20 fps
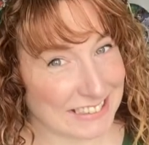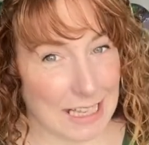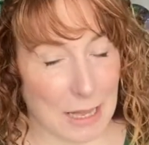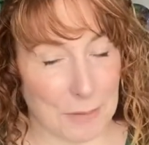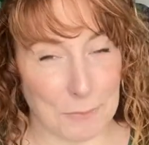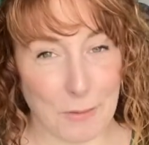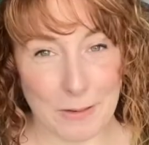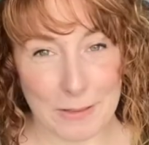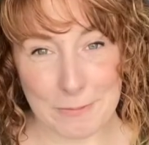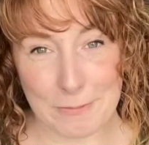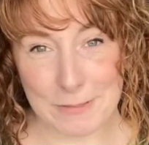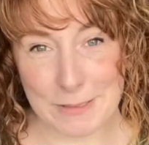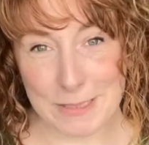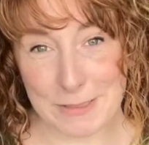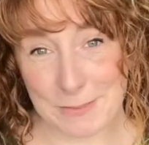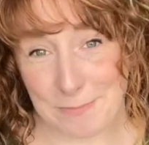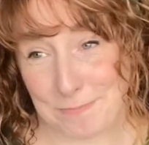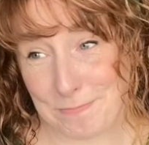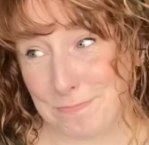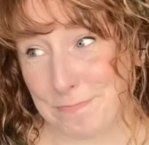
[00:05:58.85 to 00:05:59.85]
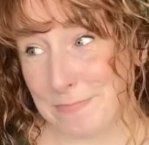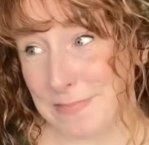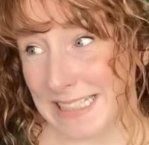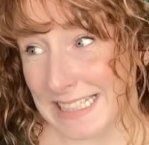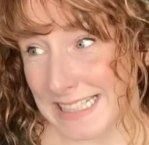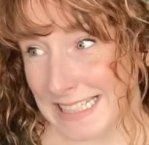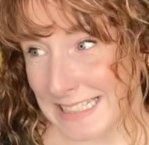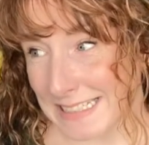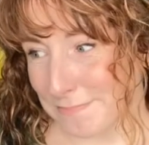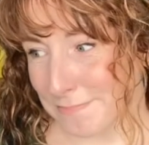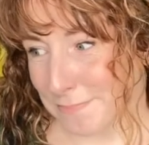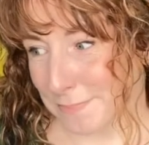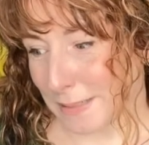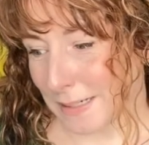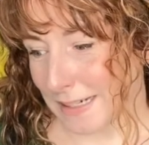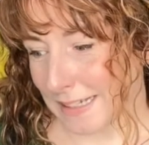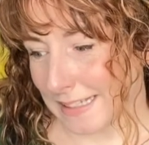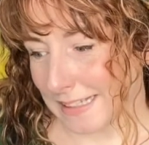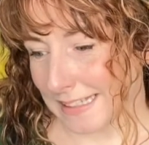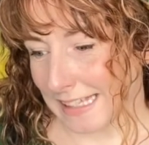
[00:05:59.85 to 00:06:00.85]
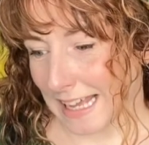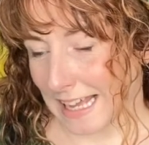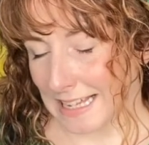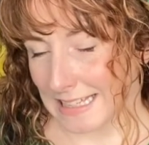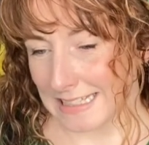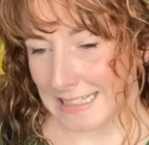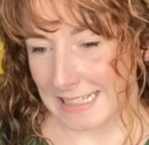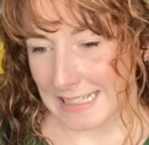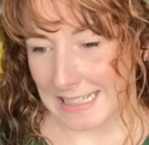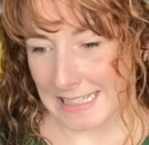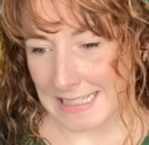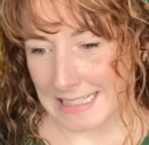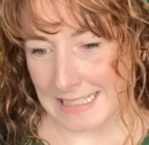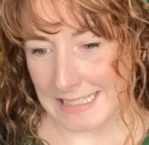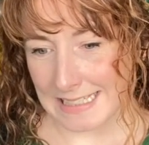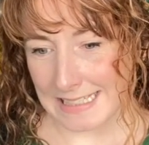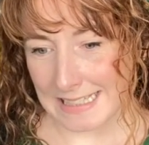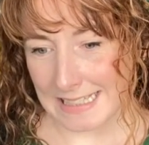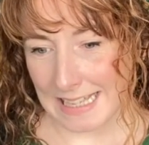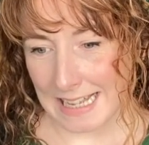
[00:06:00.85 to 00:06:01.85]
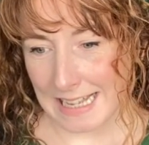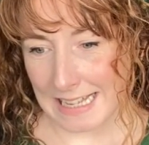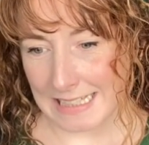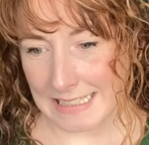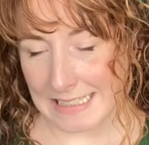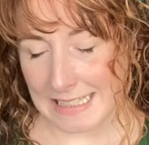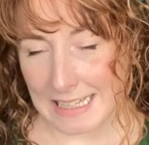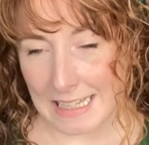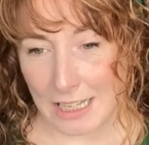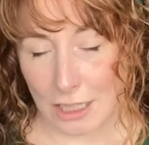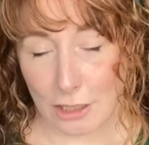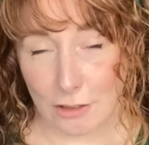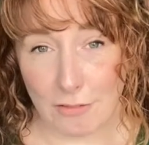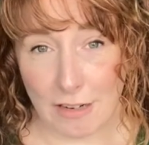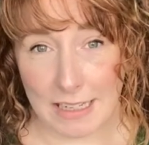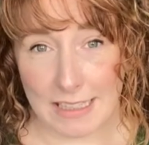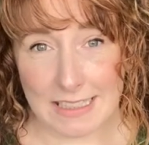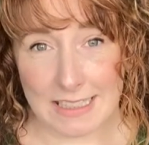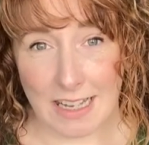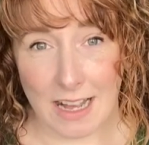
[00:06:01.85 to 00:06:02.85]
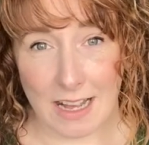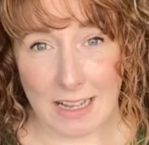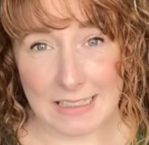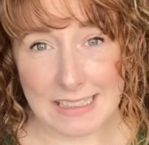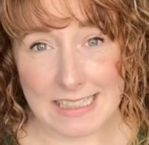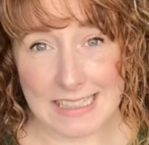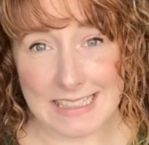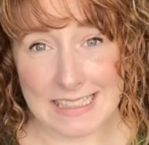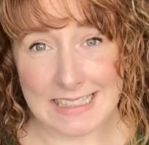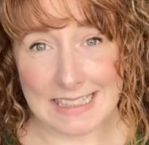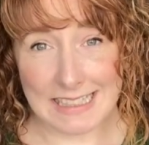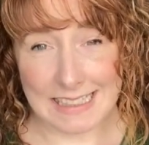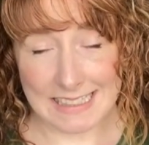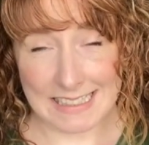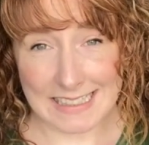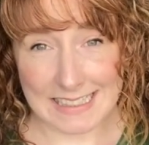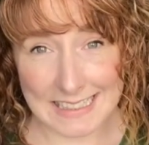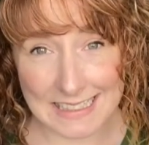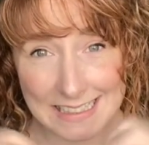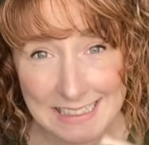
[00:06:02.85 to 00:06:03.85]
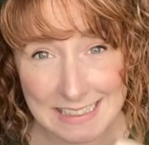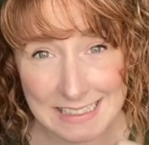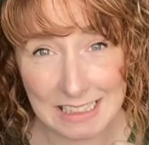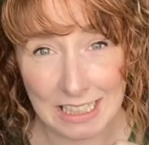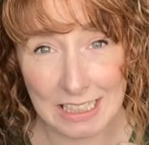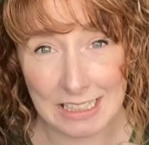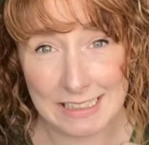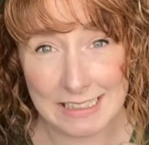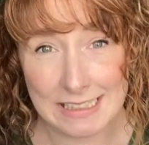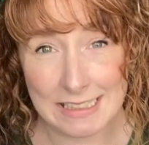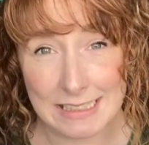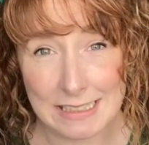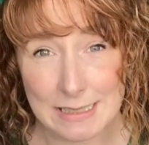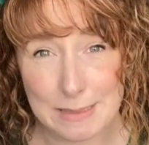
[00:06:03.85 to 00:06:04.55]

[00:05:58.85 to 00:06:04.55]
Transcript: And what he was meaning by that is that great artists, they steal ideas,